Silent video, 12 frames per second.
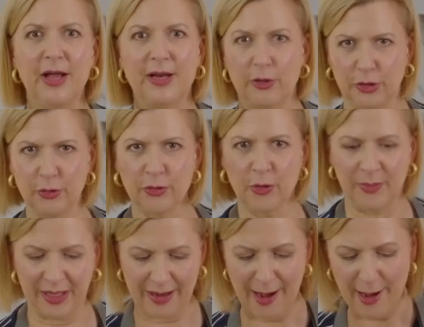Now you know
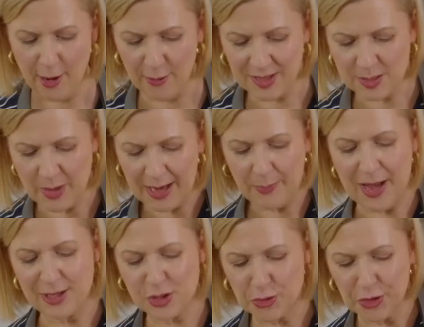me, I always make
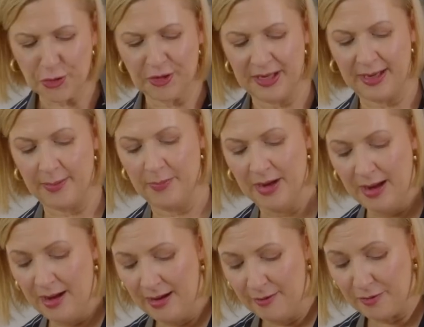pastry cream
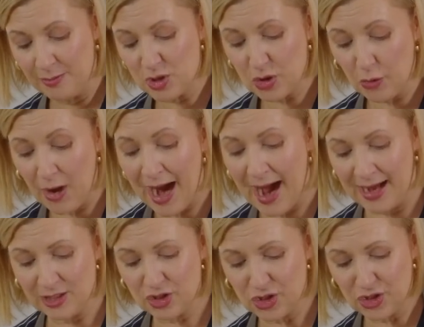from
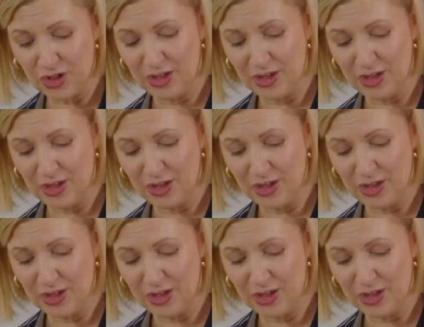scratch.